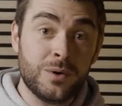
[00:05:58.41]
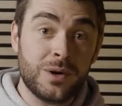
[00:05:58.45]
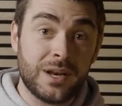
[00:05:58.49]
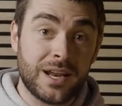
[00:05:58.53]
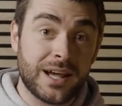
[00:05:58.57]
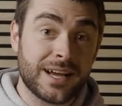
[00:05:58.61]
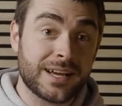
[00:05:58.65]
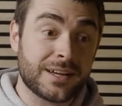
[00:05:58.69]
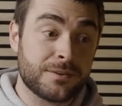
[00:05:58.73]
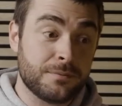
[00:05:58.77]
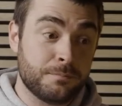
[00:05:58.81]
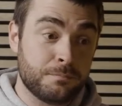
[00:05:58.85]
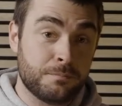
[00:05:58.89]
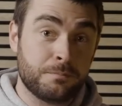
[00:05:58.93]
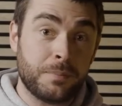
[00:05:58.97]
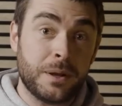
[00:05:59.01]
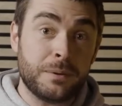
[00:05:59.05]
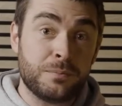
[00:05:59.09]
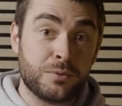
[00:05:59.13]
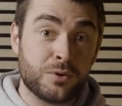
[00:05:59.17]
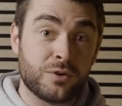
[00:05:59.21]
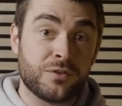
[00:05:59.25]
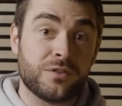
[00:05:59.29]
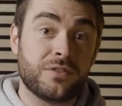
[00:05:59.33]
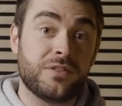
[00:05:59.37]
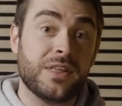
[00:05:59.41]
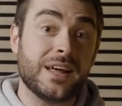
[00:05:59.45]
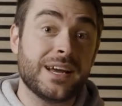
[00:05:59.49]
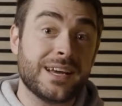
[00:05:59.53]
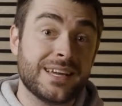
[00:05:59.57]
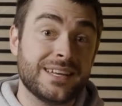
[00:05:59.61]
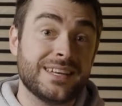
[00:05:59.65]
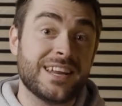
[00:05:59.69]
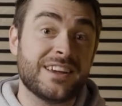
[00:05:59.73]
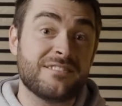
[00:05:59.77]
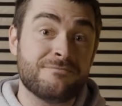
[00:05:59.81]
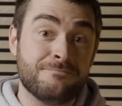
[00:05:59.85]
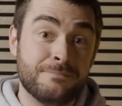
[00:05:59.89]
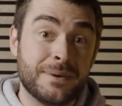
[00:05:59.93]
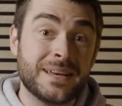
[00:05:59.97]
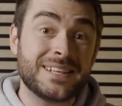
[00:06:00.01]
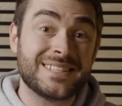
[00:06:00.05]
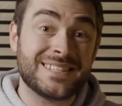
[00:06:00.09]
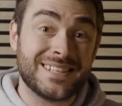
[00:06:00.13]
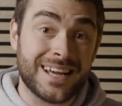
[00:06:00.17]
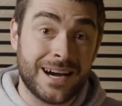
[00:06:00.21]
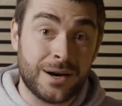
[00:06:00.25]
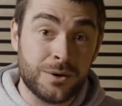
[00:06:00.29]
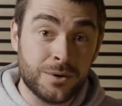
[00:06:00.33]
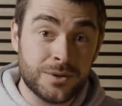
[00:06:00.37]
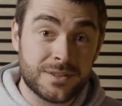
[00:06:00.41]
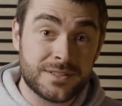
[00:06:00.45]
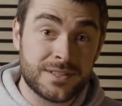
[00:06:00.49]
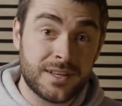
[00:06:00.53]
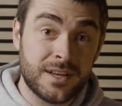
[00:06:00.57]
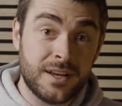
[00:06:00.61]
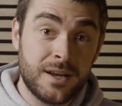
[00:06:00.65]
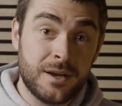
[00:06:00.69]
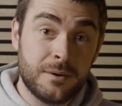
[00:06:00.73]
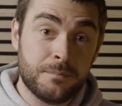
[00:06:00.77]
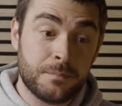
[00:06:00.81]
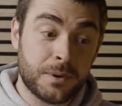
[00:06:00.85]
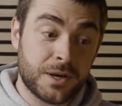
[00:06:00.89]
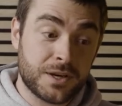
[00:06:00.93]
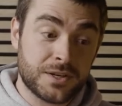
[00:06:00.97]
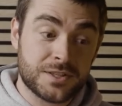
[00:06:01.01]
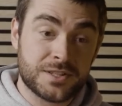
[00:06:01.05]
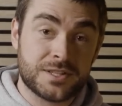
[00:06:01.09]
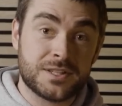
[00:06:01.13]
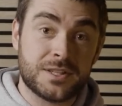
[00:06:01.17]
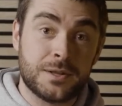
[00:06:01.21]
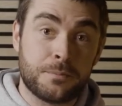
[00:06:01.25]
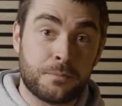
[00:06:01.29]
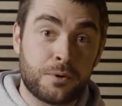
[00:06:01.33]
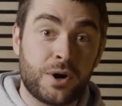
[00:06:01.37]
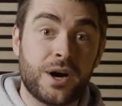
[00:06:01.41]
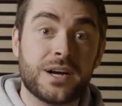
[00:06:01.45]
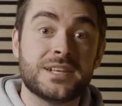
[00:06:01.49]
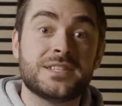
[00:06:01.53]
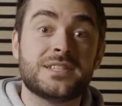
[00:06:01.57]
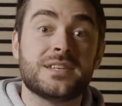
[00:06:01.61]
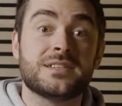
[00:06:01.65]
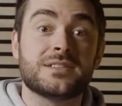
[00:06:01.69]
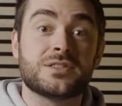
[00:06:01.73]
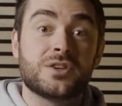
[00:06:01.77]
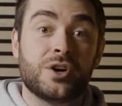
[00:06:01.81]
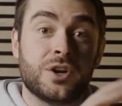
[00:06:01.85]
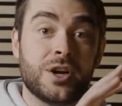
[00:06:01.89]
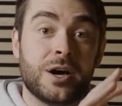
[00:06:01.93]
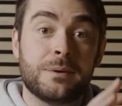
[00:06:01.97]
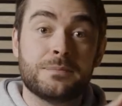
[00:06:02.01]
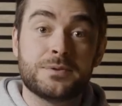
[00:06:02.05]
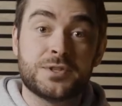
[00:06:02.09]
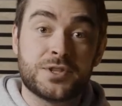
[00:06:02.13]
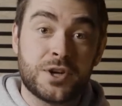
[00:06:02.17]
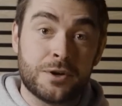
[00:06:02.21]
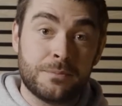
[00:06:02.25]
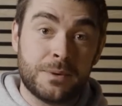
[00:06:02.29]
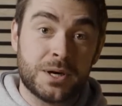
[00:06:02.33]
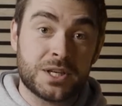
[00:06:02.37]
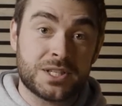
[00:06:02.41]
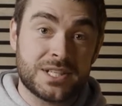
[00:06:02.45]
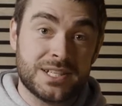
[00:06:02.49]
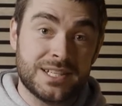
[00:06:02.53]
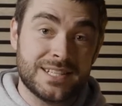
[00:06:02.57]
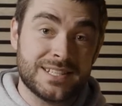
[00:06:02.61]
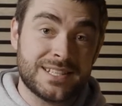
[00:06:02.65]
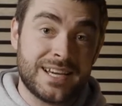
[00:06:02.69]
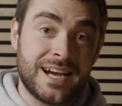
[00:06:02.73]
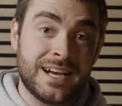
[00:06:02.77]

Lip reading: like people thinking they've missed out because the price has gone up so much in these